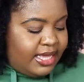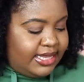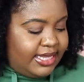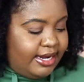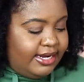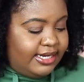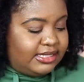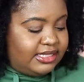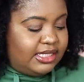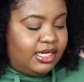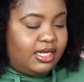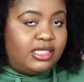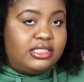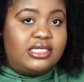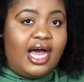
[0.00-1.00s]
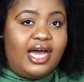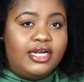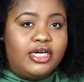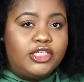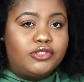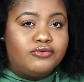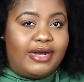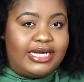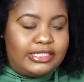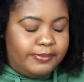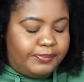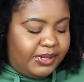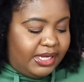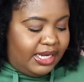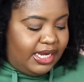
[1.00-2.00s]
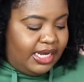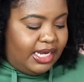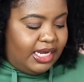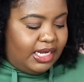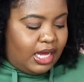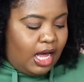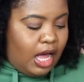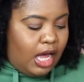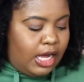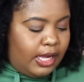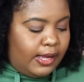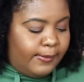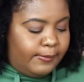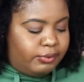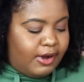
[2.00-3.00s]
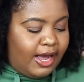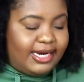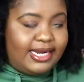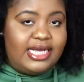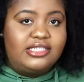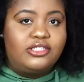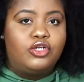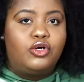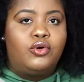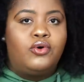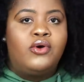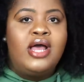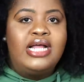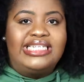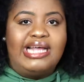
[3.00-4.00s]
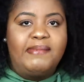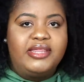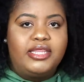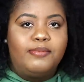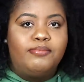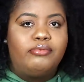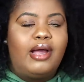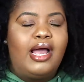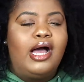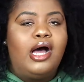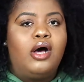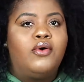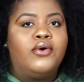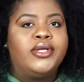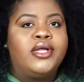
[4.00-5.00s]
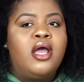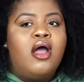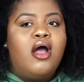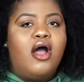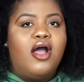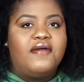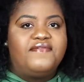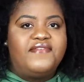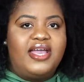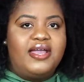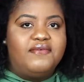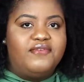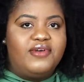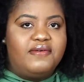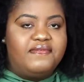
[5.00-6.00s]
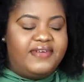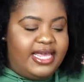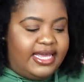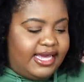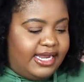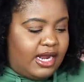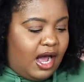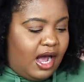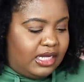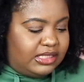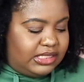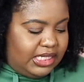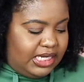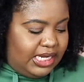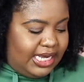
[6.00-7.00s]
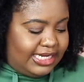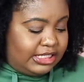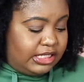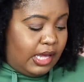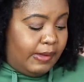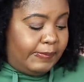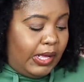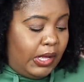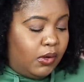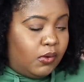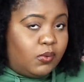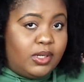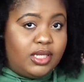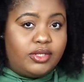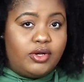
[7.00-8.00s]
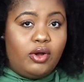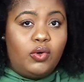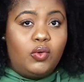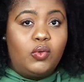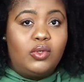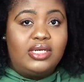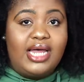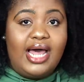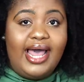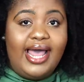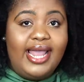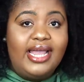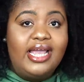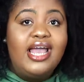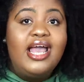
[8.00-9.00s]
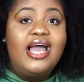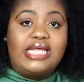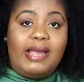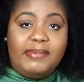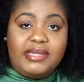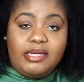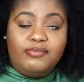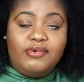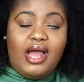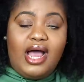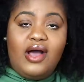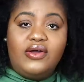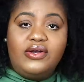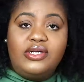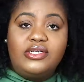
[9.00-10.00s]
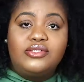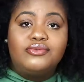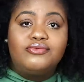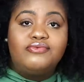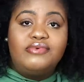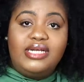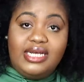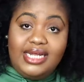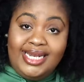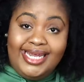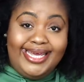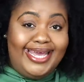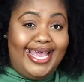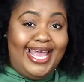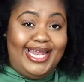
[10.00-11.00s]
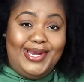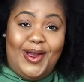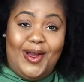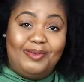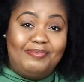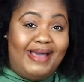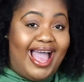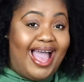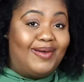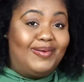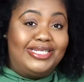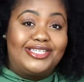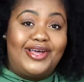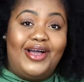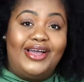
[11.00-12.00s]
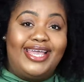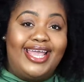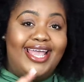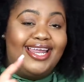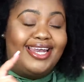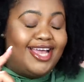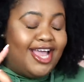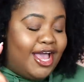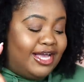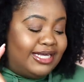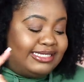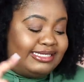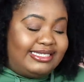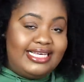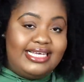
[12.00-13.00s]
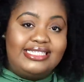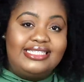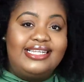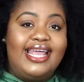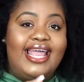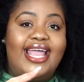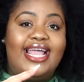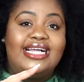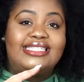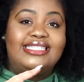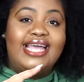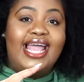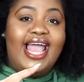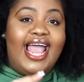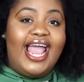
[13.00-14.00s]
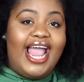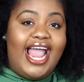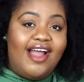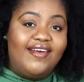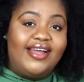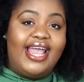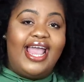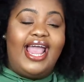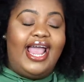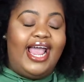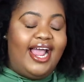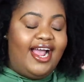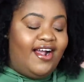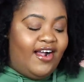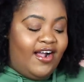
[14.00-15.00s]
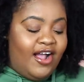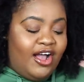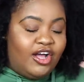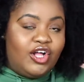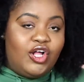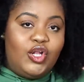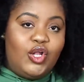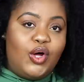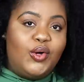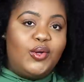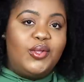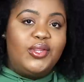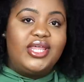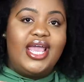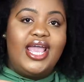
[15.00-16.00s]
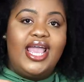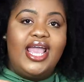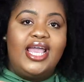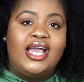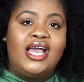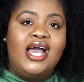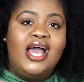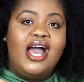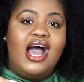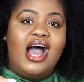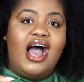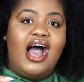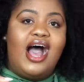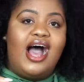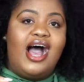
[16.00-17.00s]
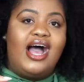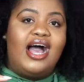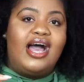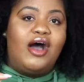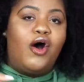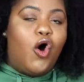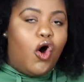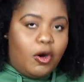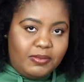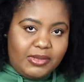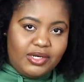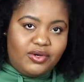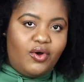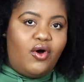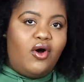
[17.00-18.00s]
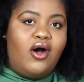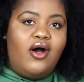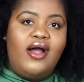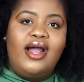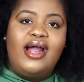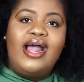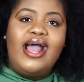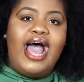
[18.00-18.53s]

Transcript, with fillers: There's the Donna's Recipe product. So Tabitha Brown, our favorite vegan auntie, has come out with her own line. Tabitha Brown is really in her bag. We talking seasonings, hair care, clothing, home decor.